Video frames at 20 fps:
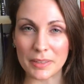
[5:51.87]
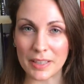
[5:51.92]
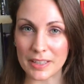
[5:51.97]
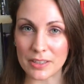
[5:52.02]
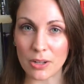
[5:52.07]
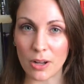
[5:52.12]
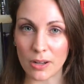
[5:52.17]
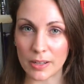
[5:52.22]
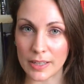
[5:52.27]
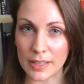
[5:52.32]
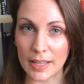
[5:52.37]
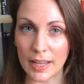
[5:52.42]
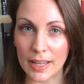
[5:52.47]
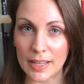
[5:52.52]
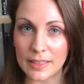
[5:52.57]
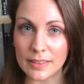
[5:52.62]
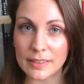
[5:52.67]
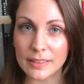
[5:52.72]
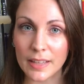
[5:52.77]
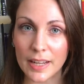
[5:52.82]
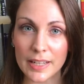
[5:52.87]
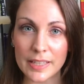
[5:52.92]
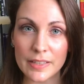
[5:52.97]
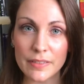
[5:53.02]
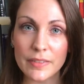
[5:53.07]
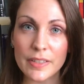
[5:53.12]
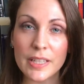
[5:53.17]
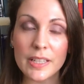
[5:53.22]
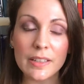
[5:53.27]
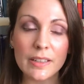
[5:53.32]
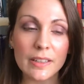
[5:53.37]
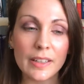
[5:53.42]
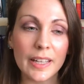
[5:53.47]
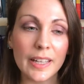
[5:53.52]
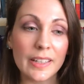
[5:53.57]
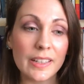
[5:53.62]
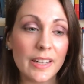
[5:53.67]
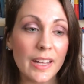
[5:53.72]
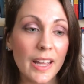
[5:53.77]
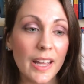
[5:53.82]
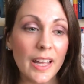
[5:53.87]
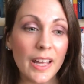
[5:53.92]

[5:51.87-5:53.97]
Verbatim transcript: like talking heads kind of deal and